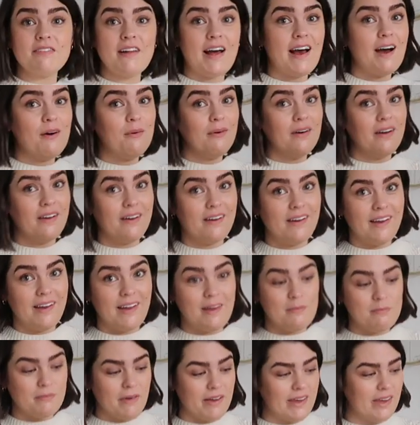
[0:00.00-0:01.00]
flour
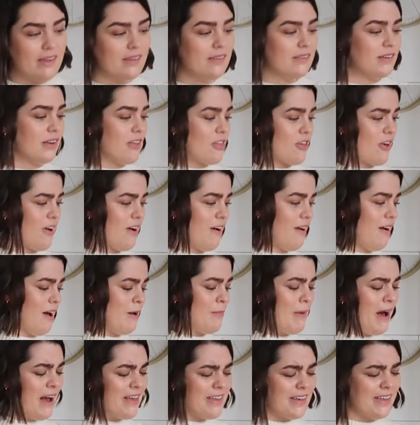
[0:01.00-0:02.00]
in my Kilner jar.
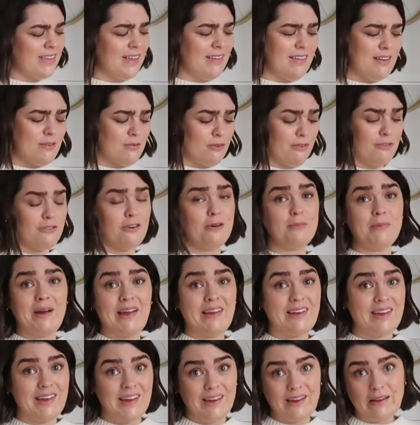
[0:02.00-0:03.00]
Actually, I think these were from
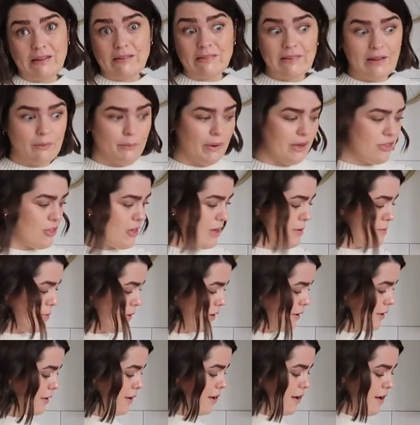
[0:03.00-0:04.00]
IKEA, they're way
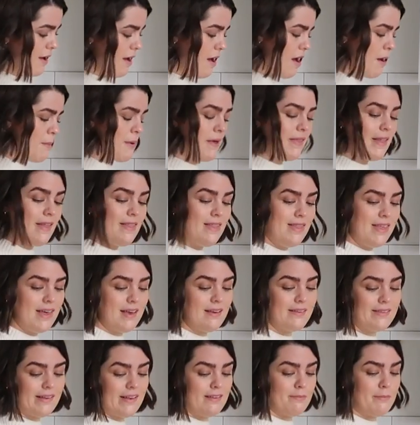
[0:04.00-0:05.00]
cheaper. And then
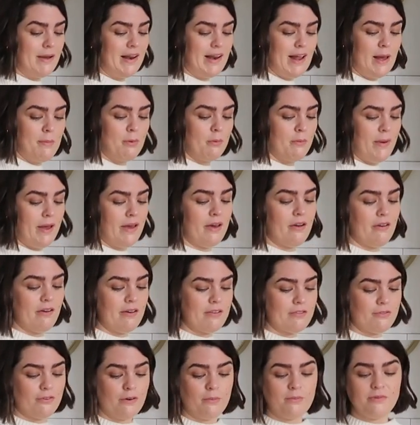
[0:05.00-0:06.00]
this is my label maker,
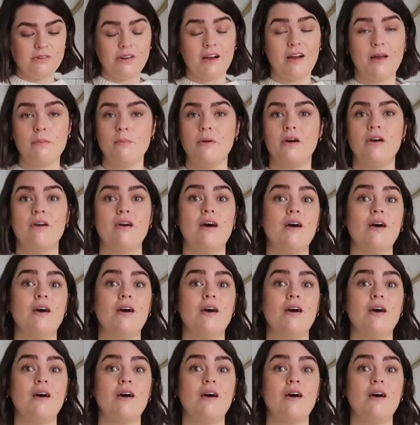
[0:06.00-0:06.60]
it's from Dymo,